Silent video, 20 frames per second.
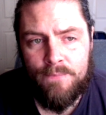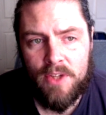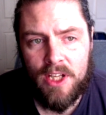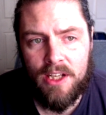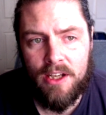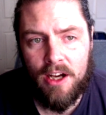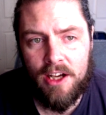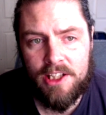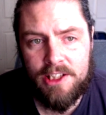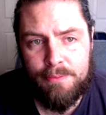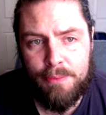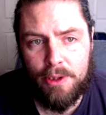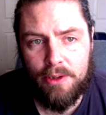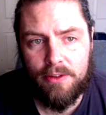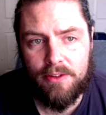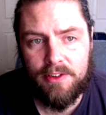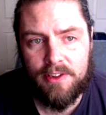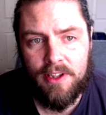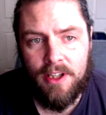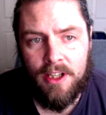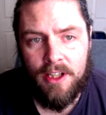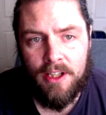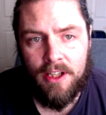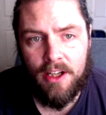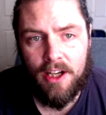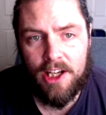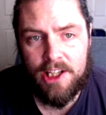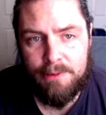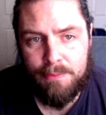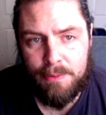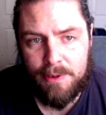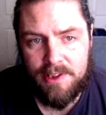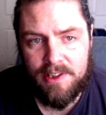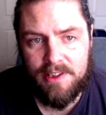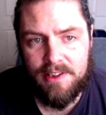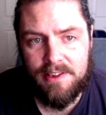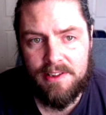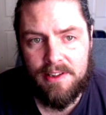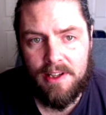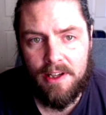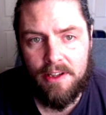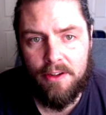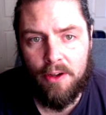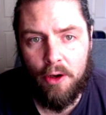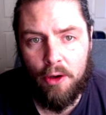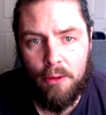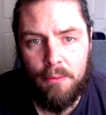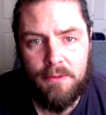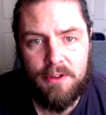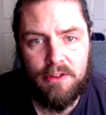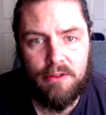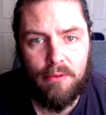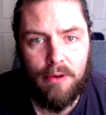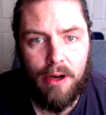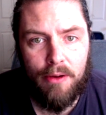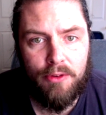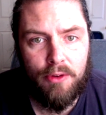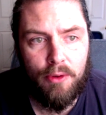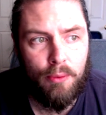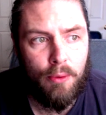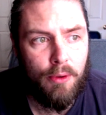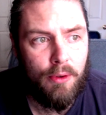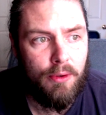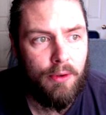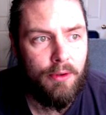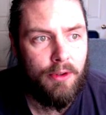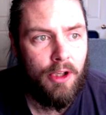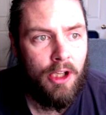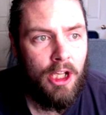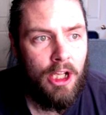in hospitals, hospices, and homes throughout the world,